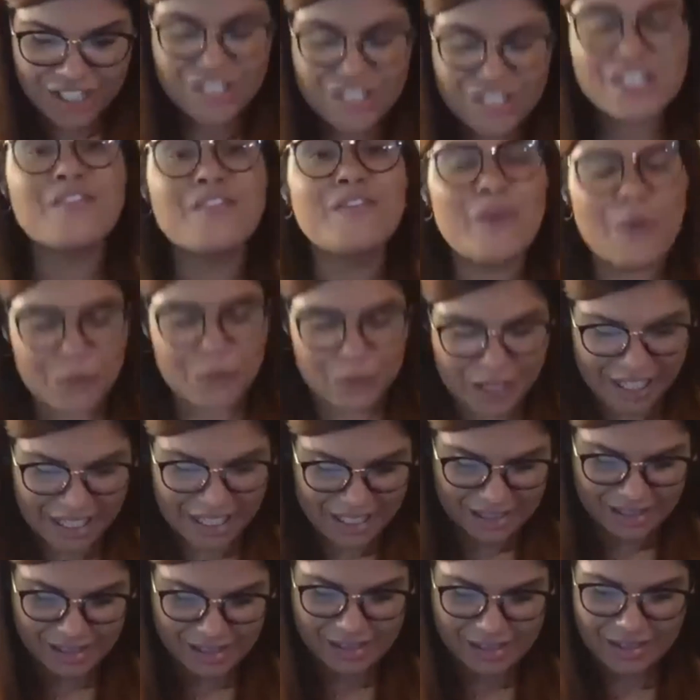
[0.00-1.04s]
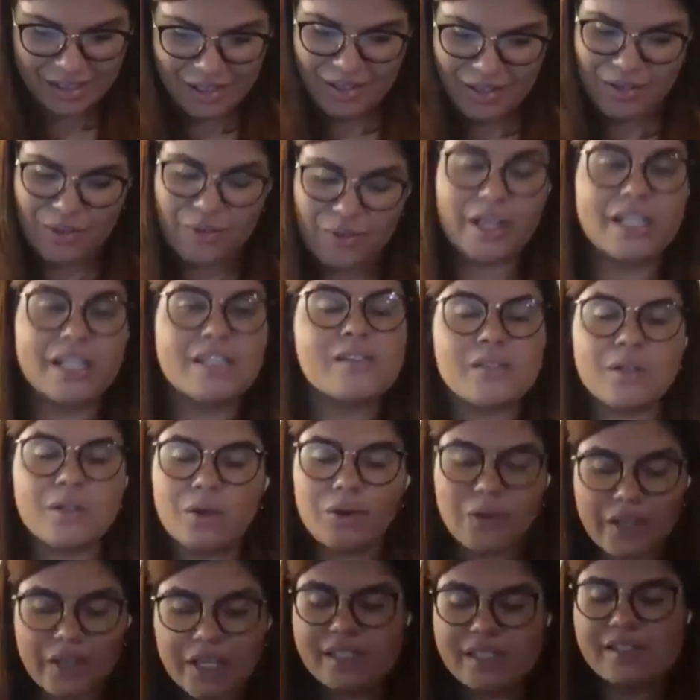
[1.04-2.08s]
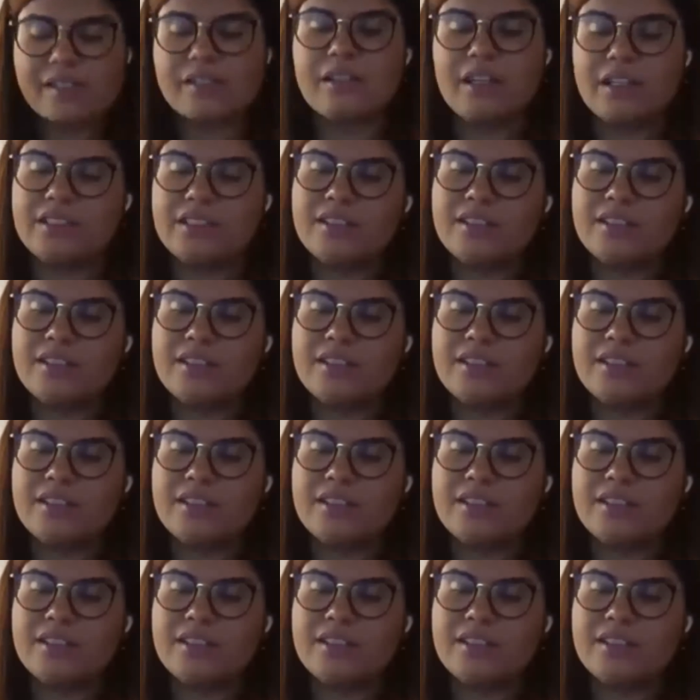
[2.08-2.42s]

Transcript: difficult things, right? So it's